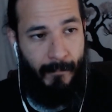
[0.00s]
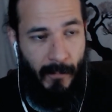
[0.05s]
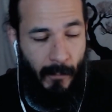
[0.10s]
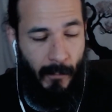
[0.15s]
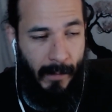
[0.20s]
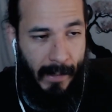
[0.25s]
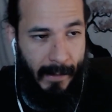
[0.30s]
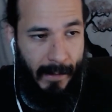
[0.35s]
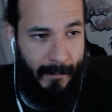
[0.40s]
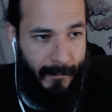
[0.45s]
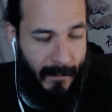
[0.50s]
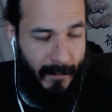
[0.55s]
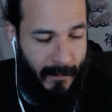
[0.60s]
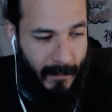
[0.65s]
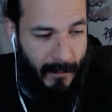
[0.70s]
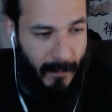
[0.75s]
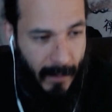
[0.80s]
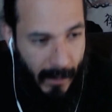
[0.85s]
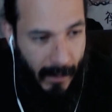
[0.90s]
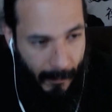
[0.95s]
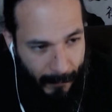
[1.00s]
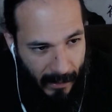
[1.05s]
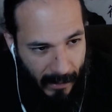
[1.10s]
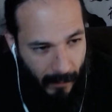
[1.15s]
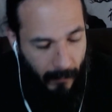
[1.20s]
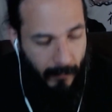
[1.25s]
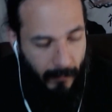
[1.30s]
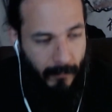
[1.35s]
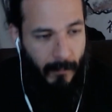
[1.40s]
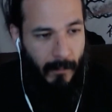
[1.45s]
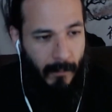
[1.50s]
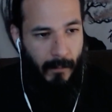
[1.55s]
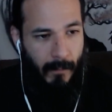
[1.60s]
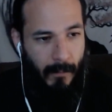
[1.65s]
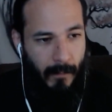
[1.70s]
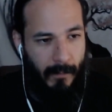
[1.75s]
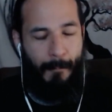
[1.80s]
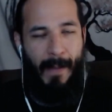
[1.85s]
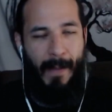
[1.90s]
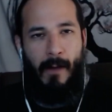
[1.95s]
Okay, this is not about
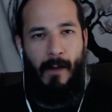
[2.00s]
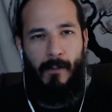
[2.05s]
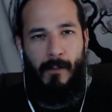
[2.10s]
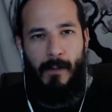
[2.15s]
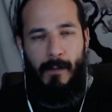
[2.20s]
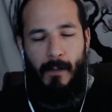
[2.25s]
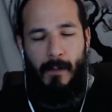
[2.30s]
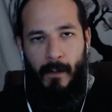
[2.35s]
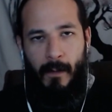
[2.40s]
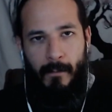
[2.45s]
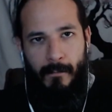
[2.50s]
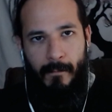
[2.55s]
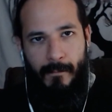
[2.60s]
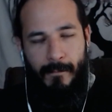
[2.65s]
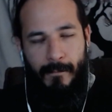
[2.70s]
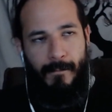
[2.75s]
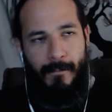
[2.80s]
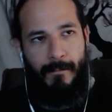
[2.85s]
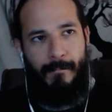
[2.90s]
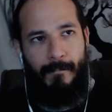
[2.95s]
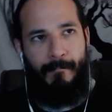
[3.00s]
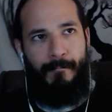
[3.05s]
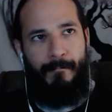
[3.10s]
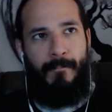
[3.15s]
the power of